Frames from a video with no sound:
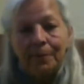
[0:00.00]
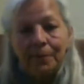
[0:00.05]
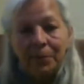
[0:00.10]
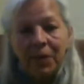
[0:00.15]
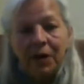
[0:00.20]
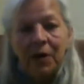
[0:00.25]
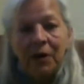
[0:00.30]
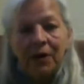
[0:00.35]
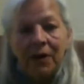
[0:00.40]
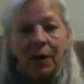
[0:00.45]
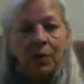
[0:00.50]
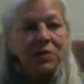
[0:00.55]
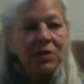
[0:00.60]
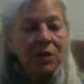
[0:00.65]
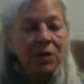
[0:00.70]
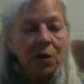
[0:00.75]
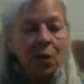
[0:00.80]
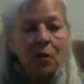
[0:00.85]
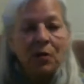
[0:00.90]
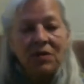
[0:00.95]
That was
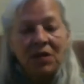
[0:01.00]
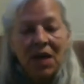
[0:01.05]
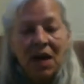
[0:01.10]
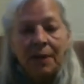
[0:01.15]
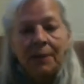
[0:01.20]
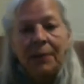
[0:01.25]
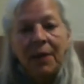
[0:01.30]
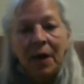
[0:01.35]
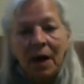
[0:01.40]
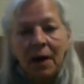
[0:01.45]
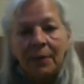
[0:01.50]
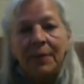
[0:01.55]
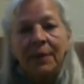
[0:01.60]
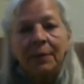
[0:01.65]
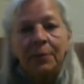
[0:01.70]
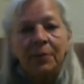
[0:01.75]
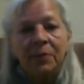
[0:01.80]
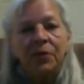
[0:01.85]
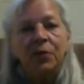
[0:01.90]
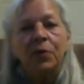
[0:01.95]
a long time
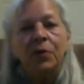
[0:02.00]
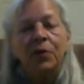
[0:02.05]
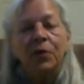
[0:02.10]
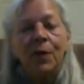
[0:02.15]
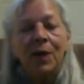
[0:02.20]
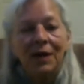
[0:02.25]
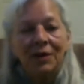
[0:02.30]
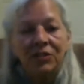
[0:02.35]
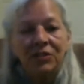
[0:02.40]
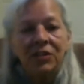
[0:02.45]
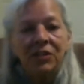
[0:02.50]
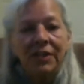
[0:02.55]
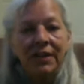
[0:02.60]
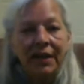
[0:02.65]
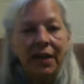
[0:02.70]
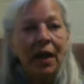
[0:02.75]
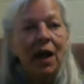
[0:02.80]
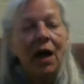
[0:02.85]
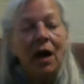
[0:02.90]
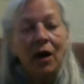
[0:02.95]
coming before you actually